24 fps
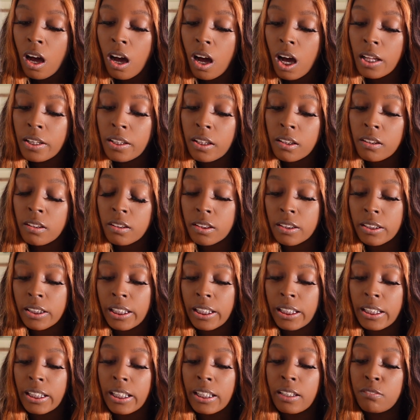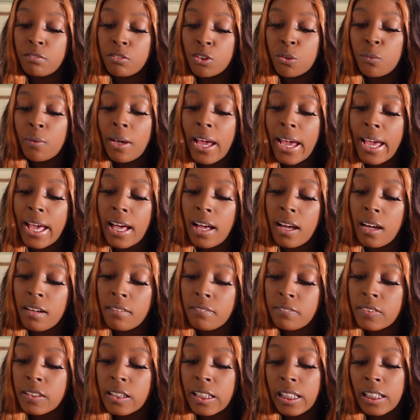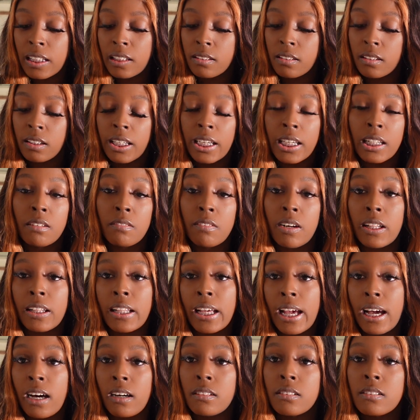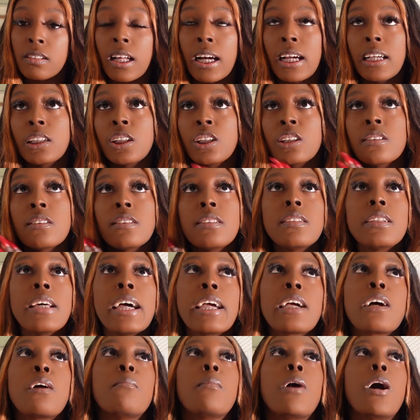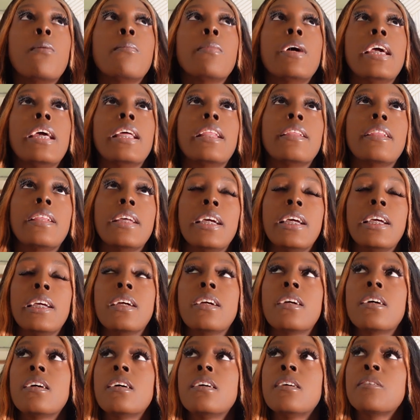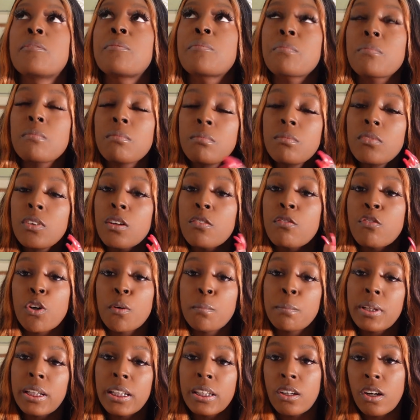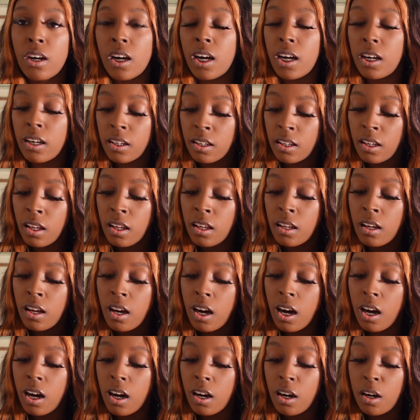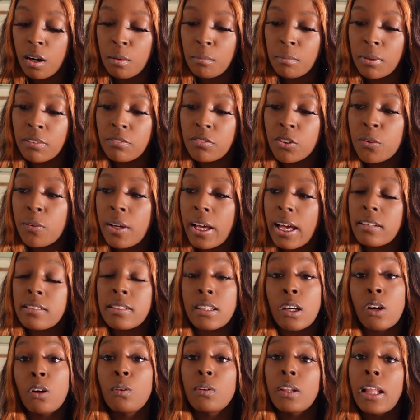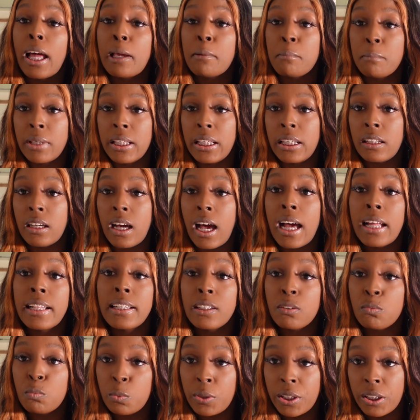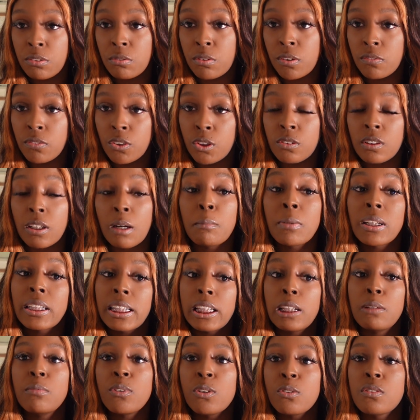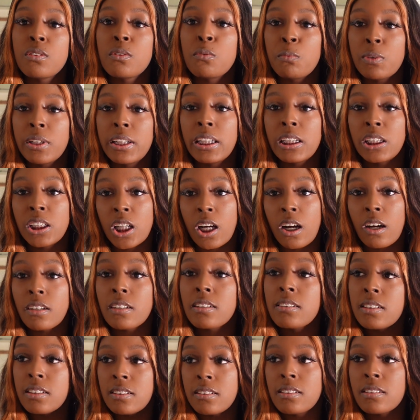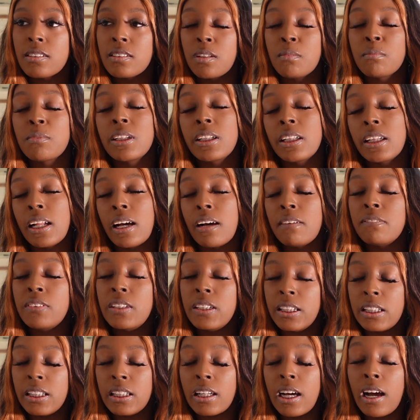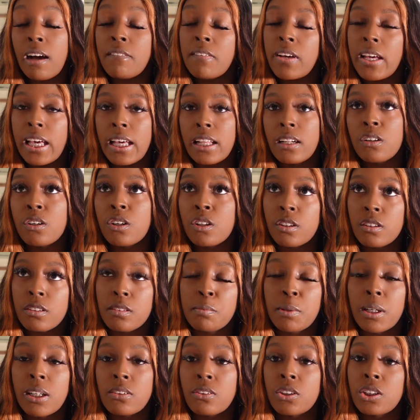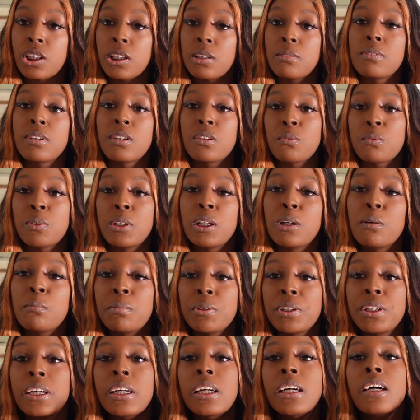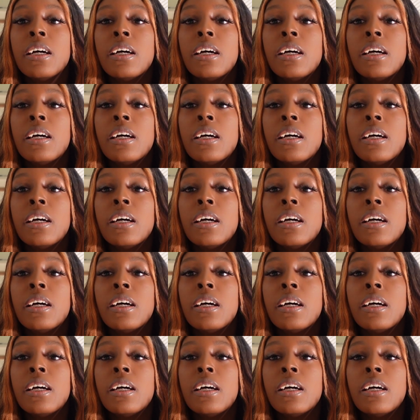Another thing, if you have things laying around the house, like just take a moment and think for PR. If you have, so like me, I did wig reviews. I'm gonna keep using wigs, y'all, because this is something that I did. I've had other sponsorships as well, but